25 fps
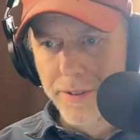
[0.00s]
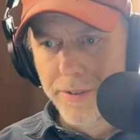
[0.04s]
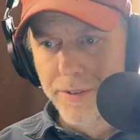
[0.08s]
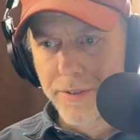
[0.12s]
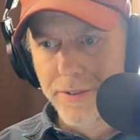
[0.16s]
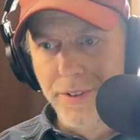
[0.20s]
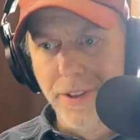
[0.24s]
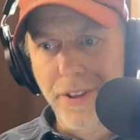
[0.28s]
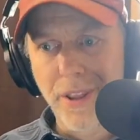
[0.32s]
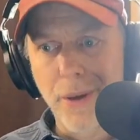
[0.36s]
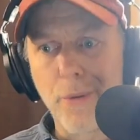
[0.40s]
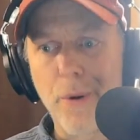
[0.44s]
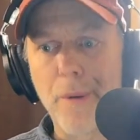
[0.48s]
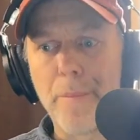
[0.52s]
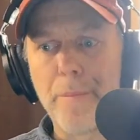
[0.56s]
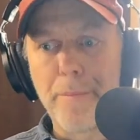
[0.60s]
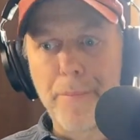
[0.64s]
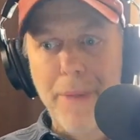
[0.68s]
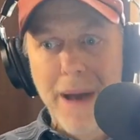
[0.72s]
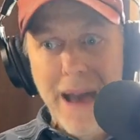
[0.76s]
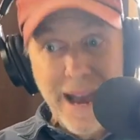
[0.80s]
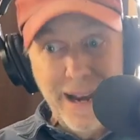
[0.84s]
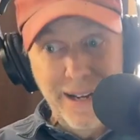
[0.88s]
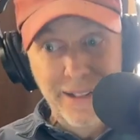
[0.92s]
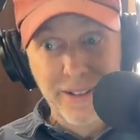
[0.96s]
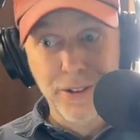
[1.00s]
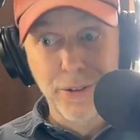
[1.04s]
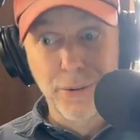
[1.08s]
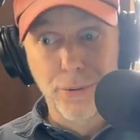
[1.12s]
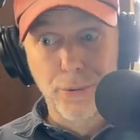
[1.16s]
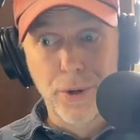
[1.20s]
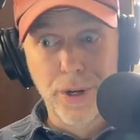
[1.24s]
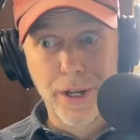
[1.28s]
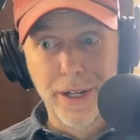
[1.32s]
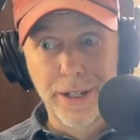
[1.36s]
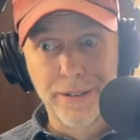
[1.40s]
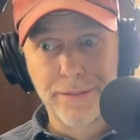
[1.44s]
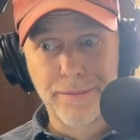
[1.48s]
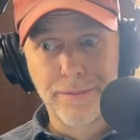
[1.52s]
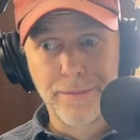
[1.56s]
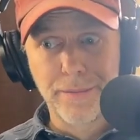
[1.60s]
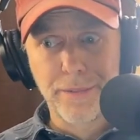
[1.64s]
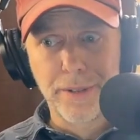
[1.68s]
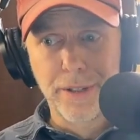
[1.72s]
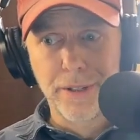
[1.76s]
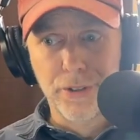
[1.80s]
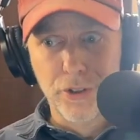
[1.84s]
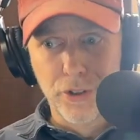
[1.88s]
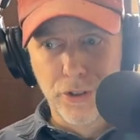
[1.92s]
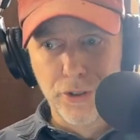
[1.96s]
So they went back to what
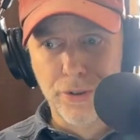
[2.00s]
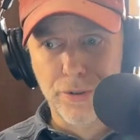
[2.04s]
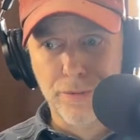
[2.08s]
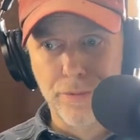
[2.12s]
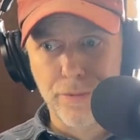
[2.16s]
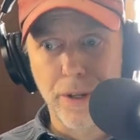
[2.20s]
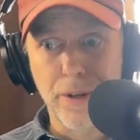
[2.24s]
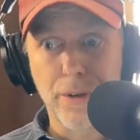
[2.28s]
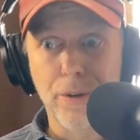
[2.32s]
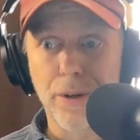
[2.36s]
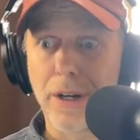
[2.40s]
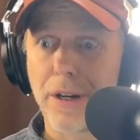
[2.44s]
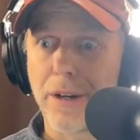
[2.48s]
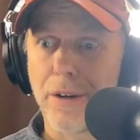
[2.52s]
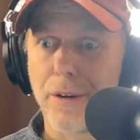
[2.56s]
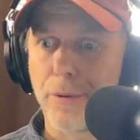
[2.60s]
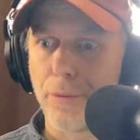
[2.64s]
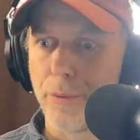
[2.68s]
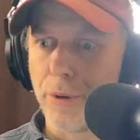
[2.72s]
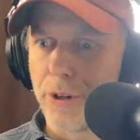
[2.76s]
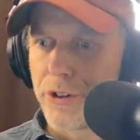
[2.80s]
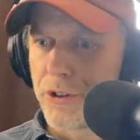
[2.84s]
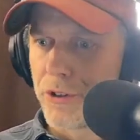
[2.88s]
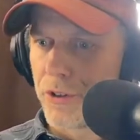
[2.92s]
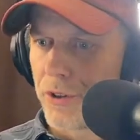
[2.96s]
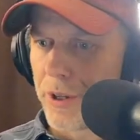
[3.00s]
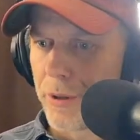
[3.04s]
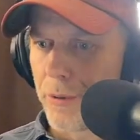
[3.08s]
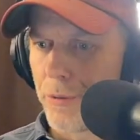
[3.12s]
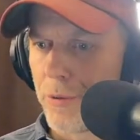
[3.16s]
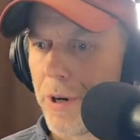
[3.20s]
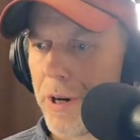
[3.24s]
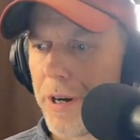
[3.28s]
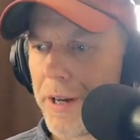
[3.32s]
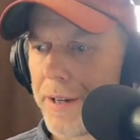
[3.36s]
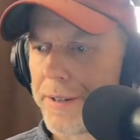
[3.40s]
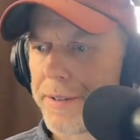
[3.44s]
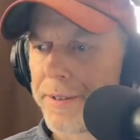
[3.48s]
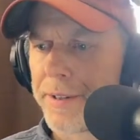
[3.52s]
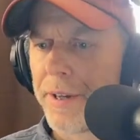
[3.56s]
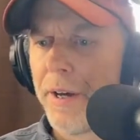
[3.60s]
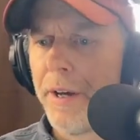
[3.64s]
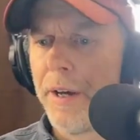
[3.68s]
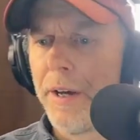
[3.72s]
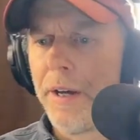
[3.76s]
it, sh- it originally was.